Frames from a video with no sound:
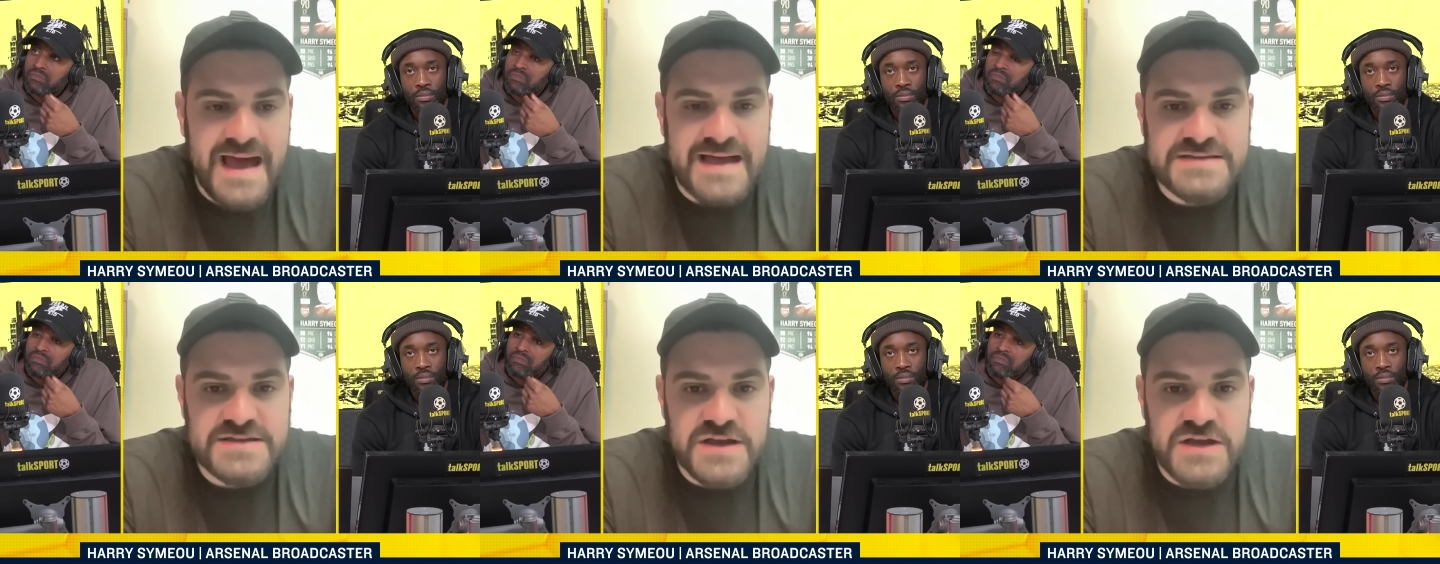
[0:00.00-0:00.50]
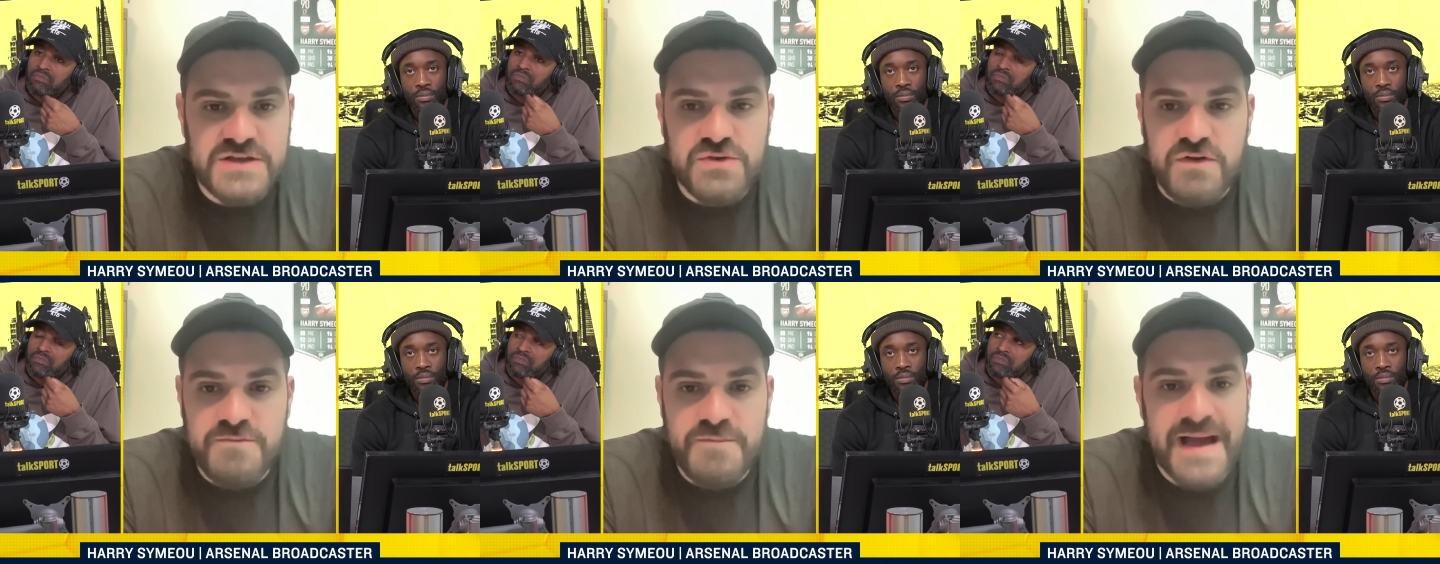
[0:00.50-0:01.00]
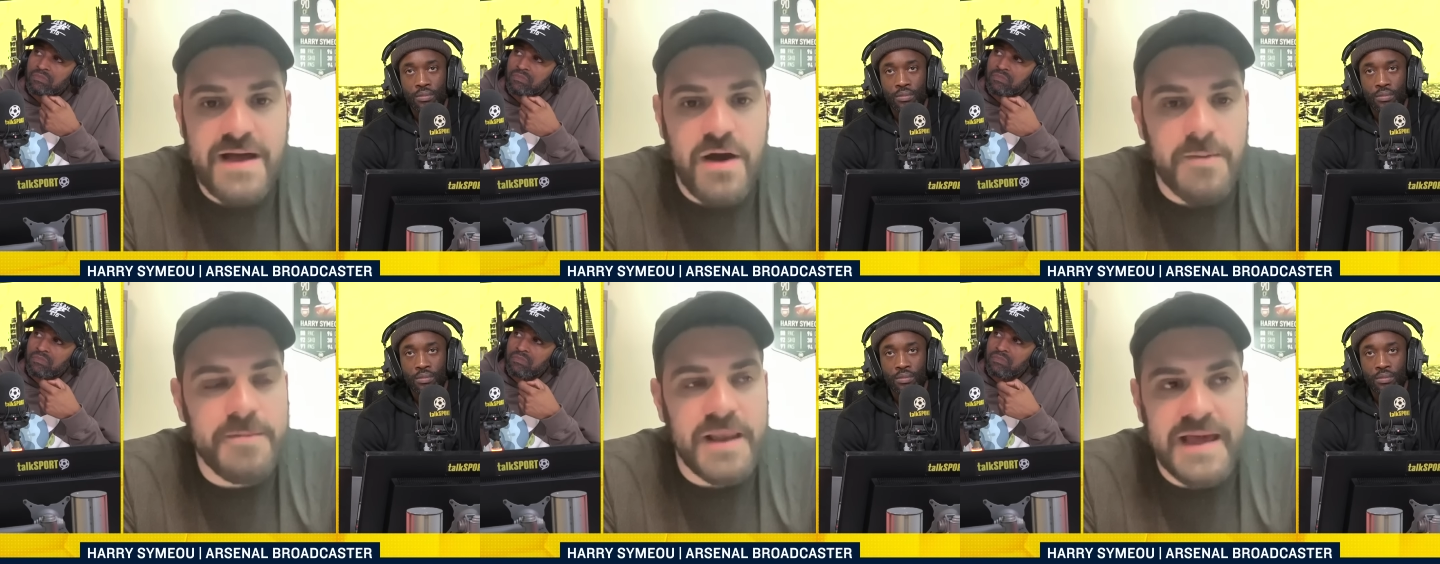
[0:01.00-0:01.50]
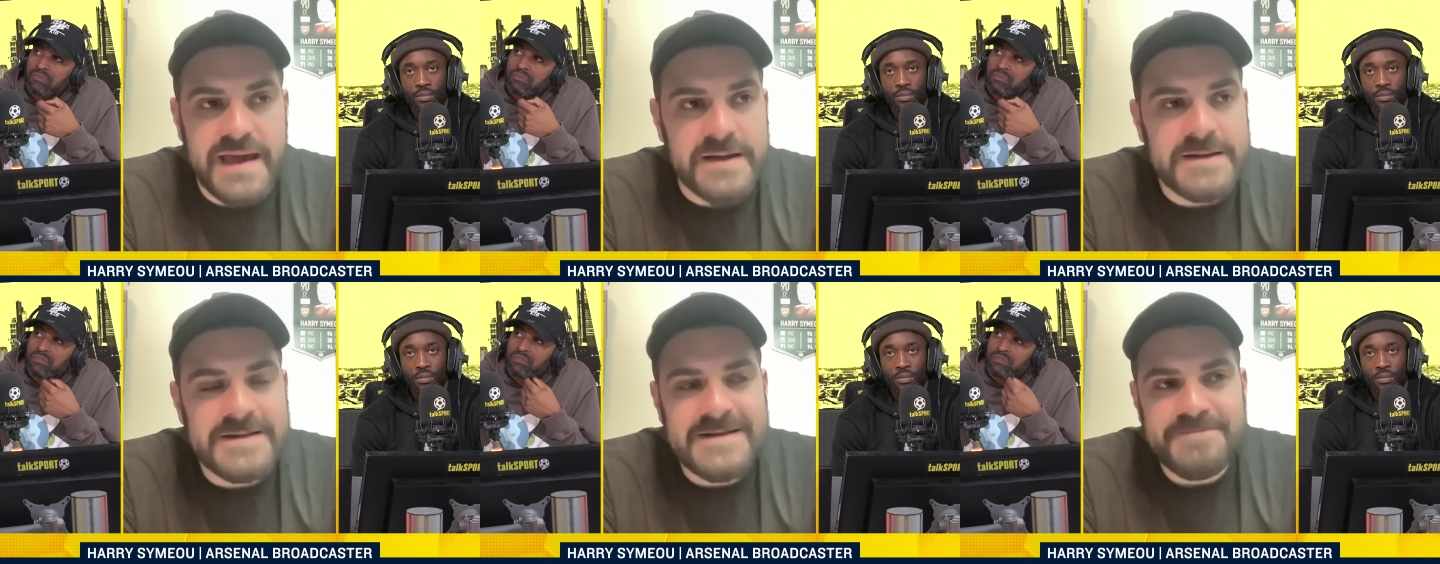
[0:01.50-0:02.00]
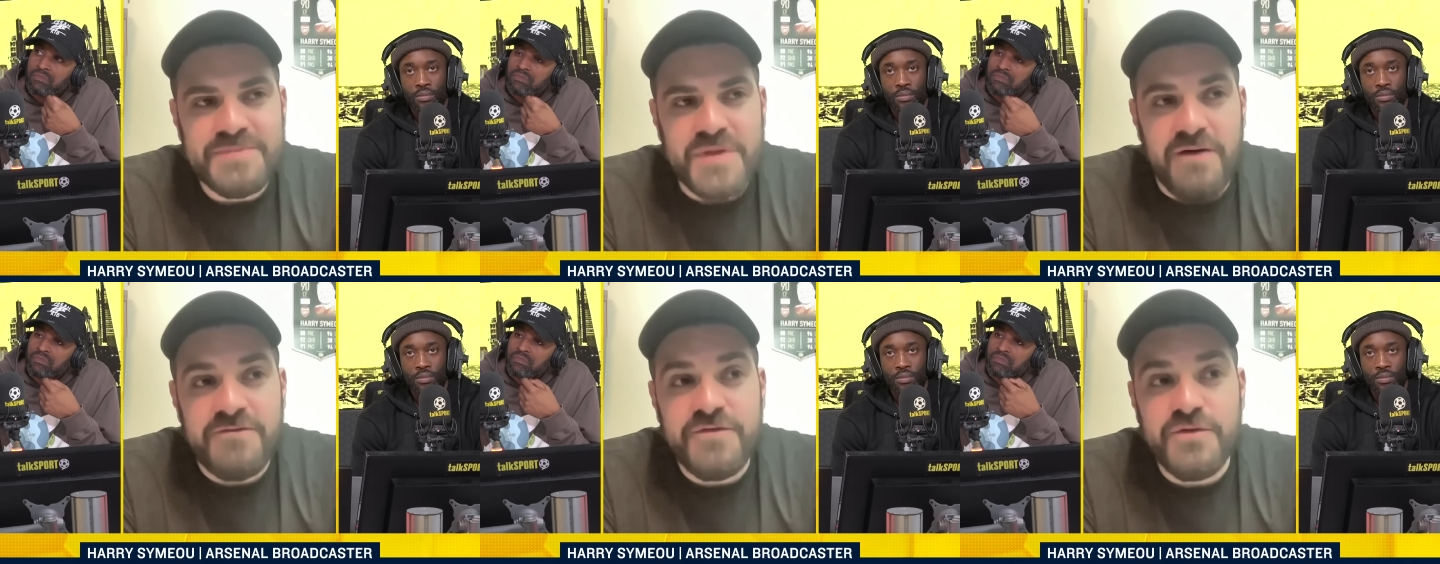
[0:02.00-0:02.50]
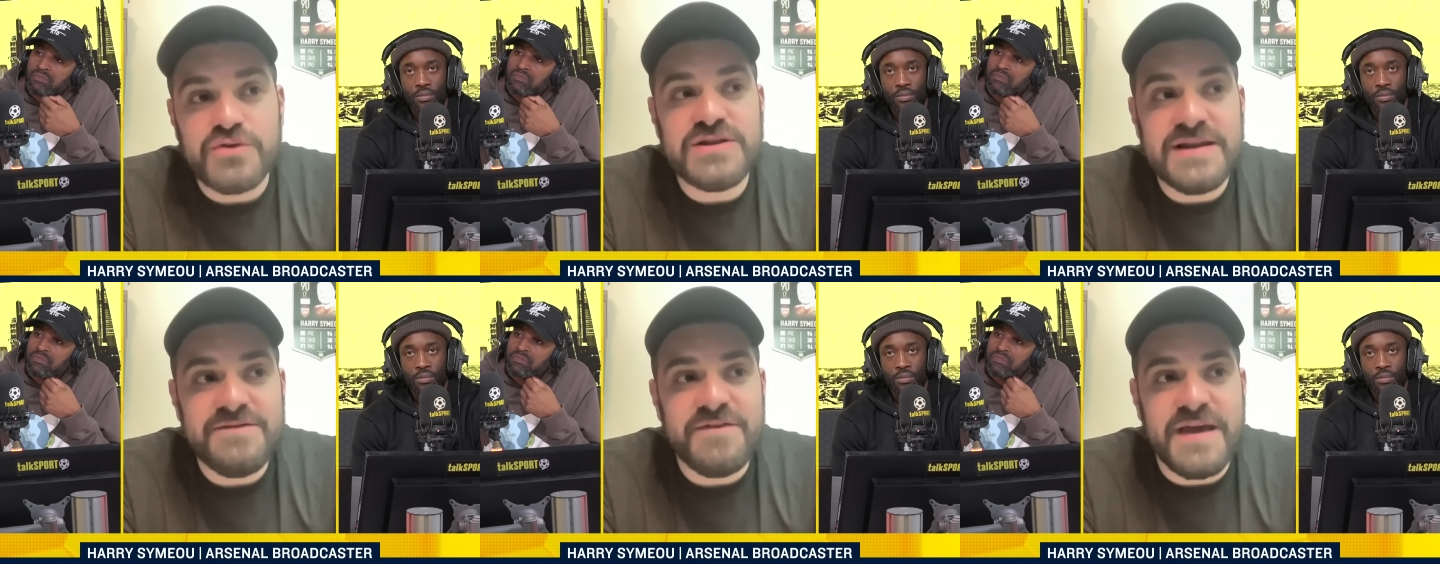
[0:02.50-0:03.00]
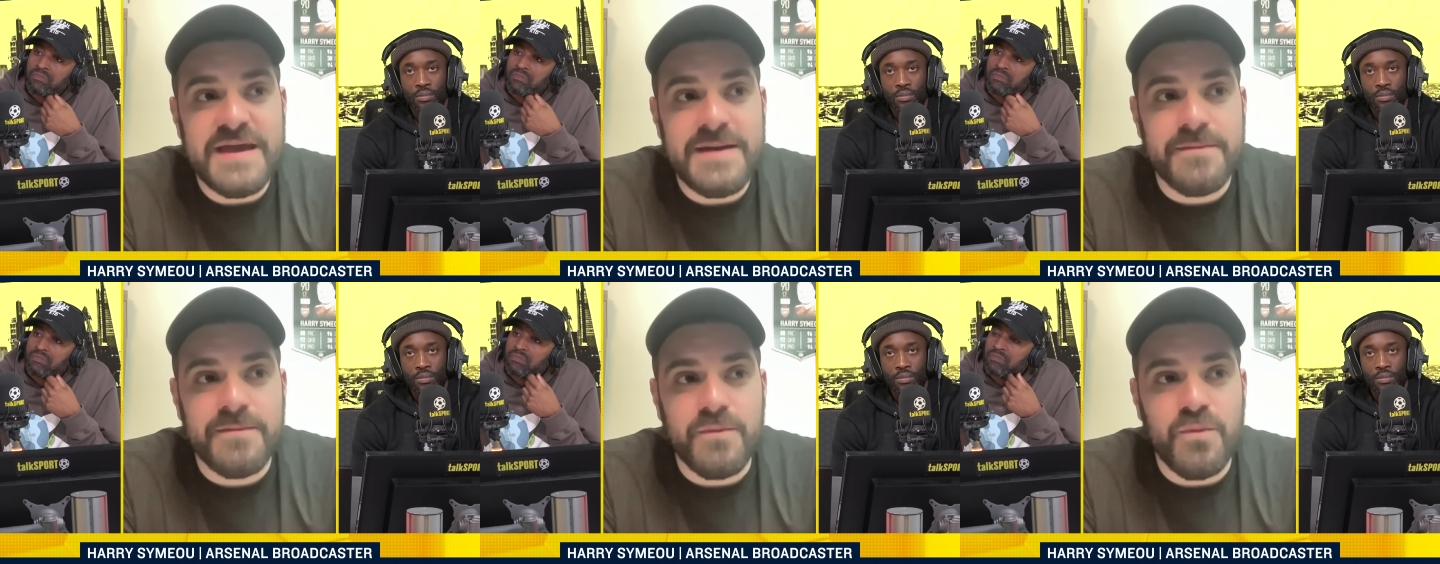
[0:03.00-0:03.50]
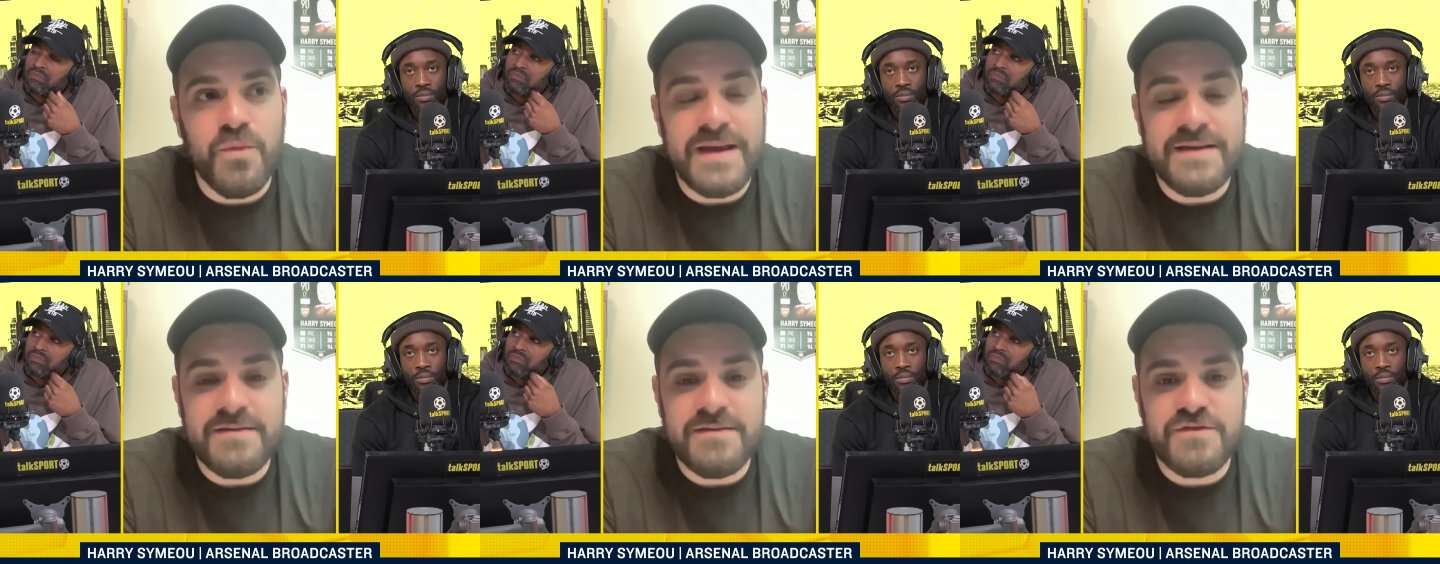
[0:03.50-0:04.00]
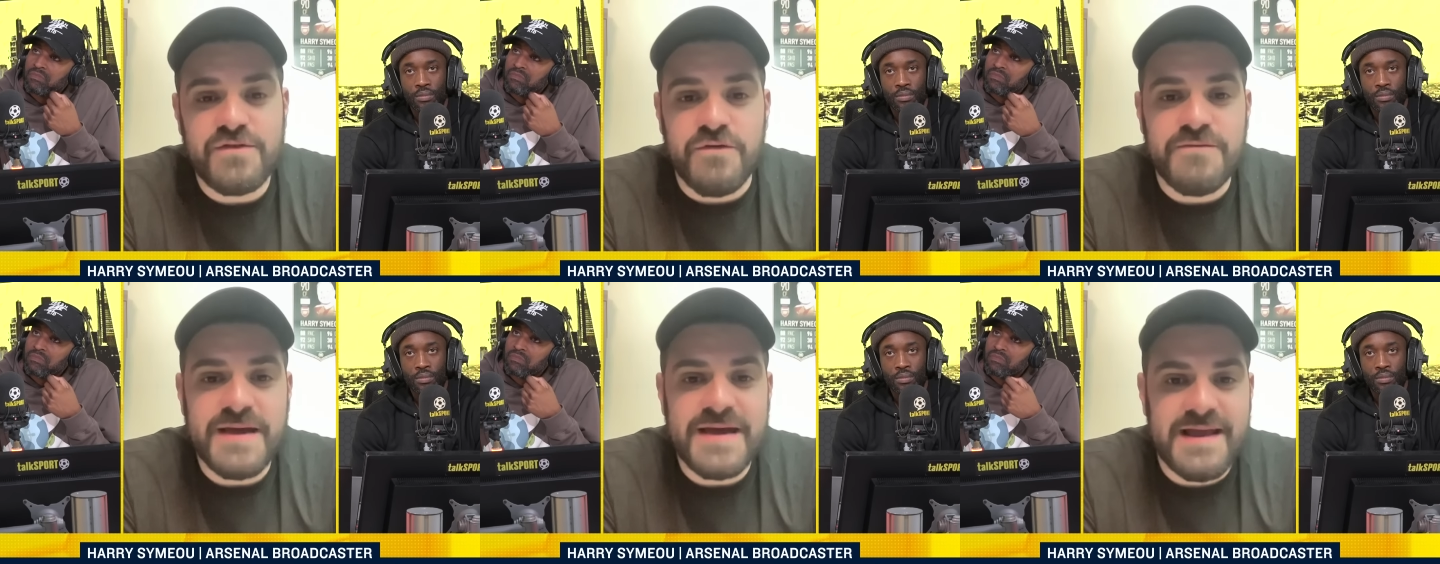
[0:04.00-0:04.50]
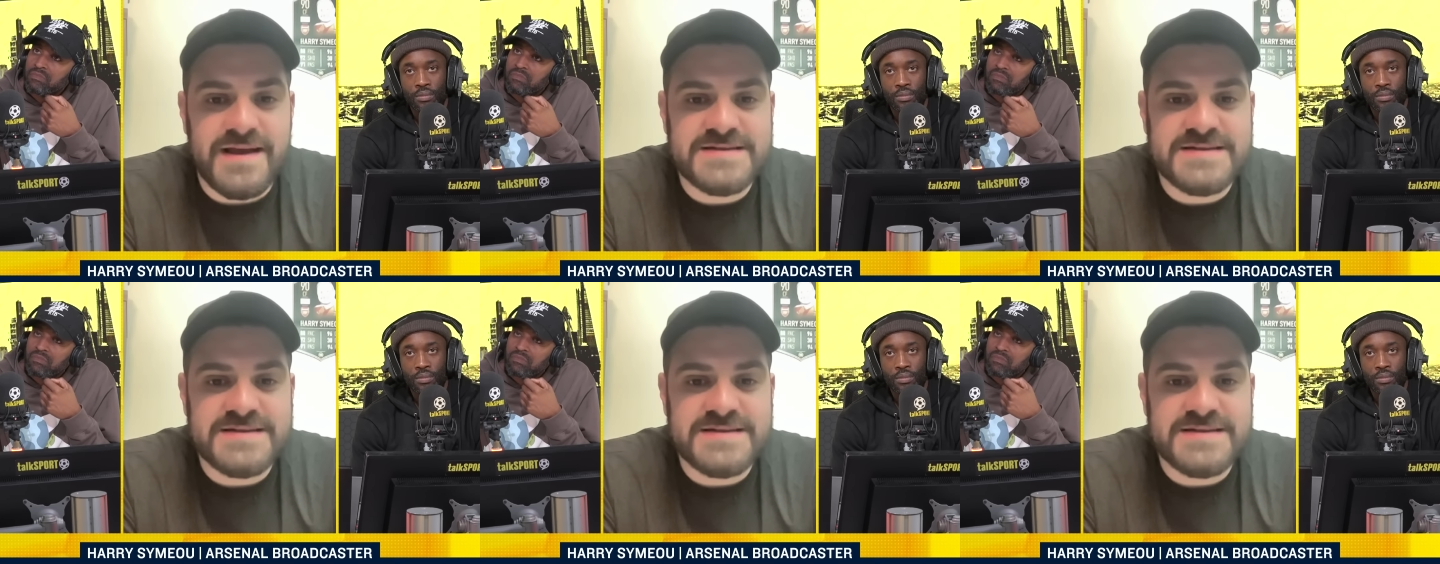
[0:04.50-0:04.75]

Speaker 1: as a, a sort of backup player. Unfortunately for him, when sort of Mikel